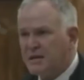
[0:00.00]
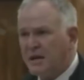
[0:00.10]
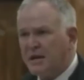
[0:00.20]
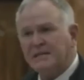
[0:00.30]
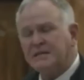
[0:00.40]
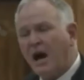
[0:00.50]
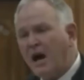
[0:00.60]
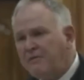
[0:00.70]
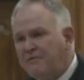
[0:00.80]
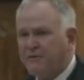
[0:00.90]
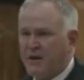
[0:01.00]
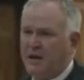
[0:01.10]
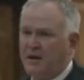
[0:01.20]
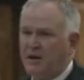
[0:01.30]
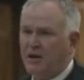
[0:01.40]
and that's unfair,
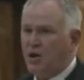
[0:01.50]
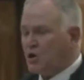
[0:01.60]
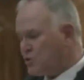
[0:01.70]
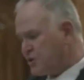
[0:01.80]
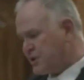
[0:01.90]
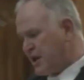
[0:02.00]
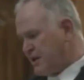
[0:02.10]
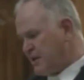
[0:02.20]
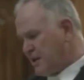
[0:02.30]
to then